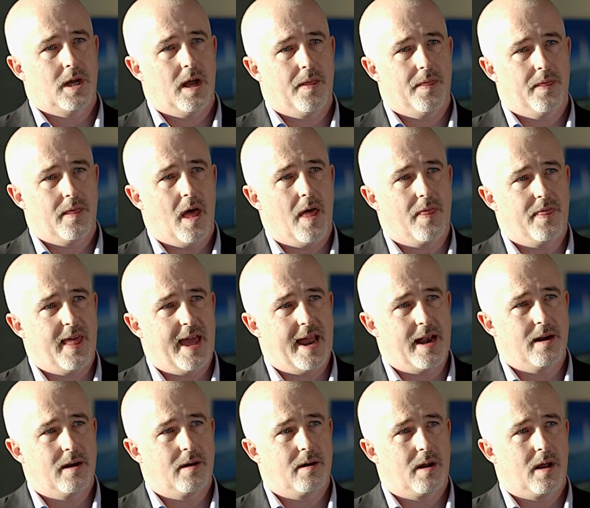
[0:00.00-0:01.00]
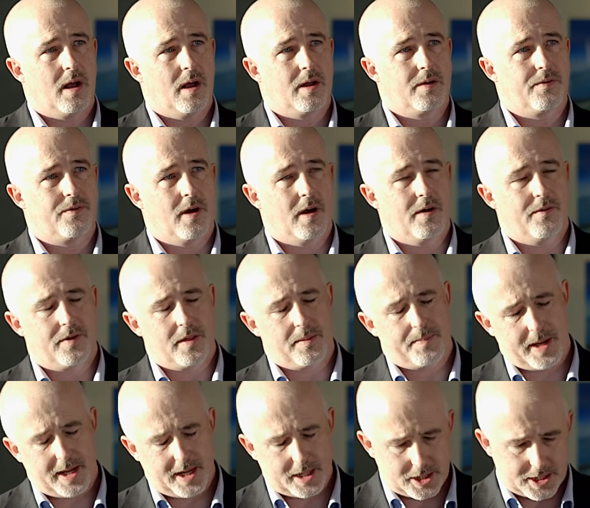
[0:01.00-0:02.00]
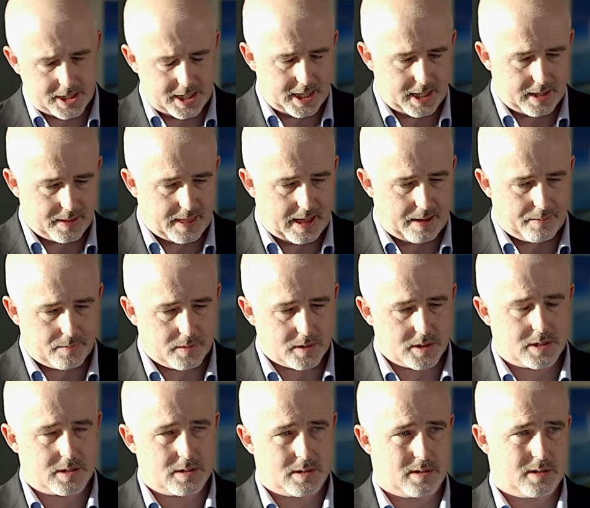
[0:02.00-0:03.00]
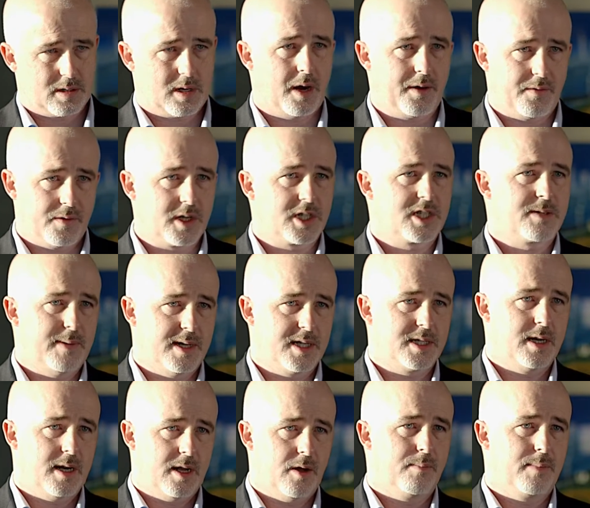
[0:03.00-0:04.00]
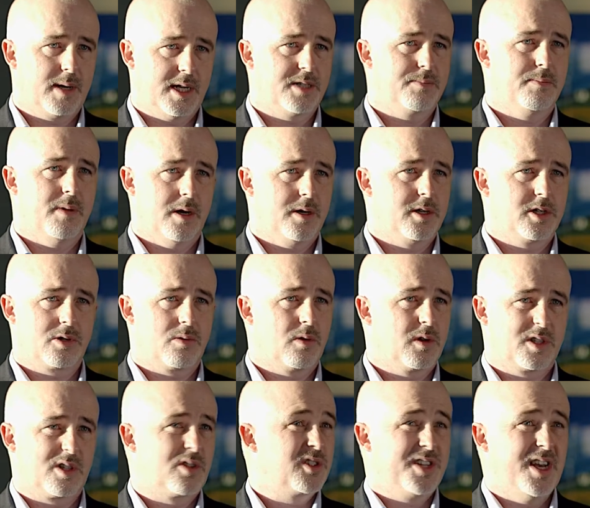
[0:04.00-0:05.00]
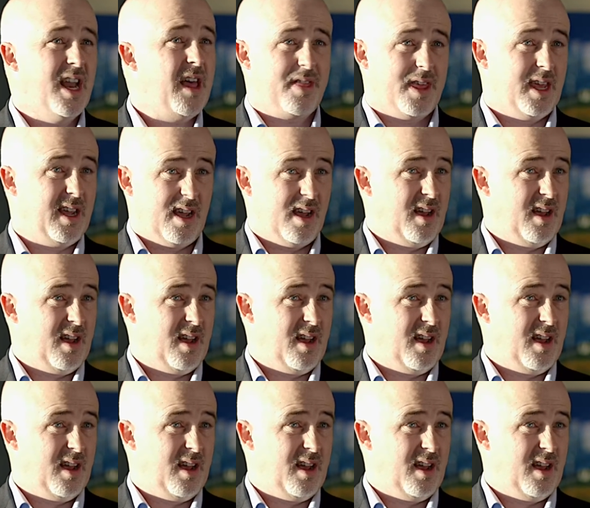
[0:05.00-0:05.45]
And then for the PhD, that was kind of explicitly on police murder squads, because nothing